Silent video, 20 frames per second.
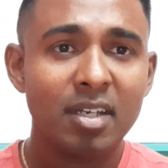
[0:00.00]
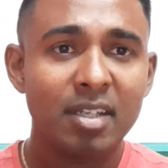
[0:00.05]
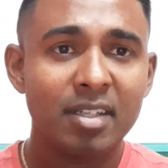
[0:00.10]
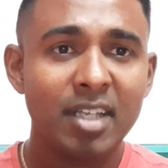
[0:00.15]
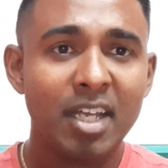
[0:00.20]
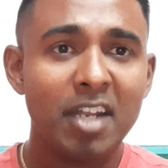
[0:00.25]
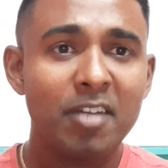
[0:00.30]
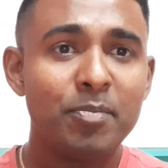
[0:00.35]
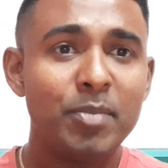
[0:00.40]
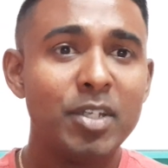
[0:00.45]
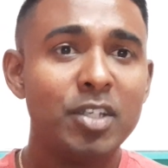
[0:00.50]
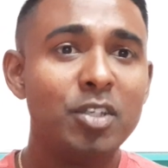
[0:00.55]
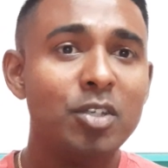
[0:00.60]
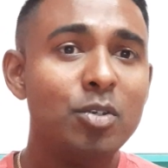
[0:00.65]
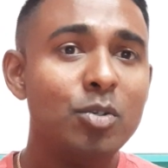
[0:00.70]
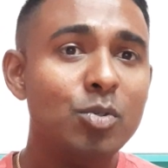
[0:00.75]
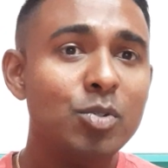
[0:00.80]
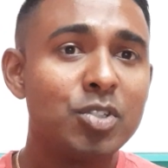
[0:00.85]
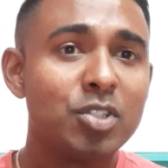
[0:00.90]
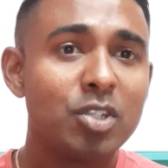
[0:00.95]
that have been
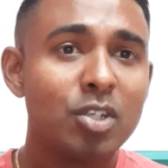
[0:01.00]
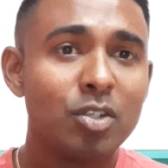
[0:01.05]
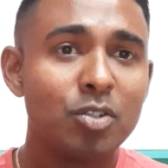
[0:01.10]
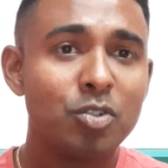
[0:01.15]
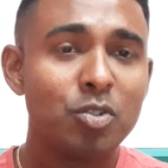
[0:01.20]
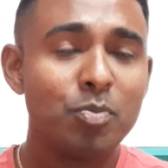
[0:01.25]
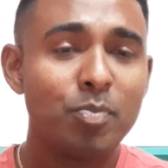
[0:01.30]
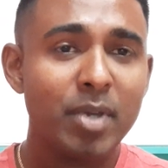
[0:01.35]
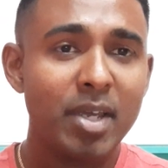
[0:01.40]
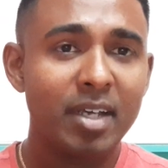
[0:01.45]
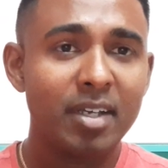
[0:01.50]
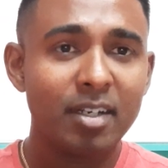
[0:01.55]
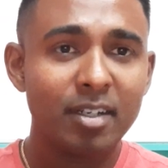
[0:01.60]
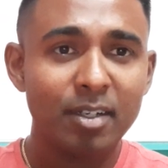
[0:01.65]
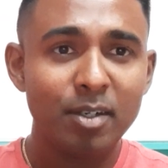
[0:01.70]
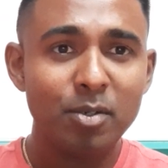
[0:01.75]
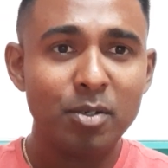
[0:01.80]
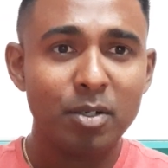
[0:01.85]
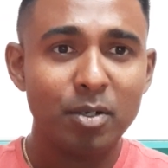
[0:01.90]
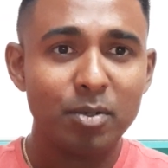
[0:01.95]
used to make
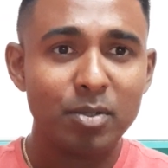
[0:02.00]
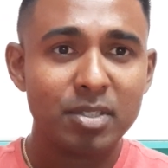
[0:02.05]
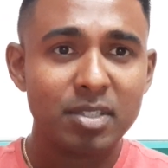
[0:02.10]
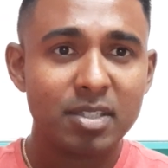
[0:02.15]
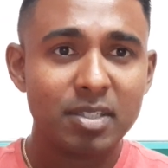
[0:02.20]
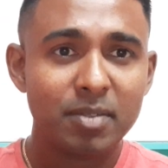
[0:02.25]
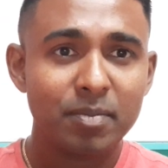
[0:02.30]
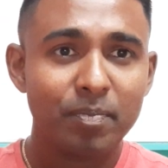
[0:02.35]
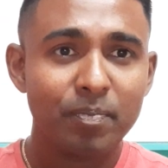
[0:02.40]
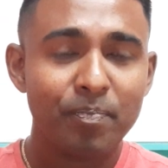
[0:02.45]
glucose.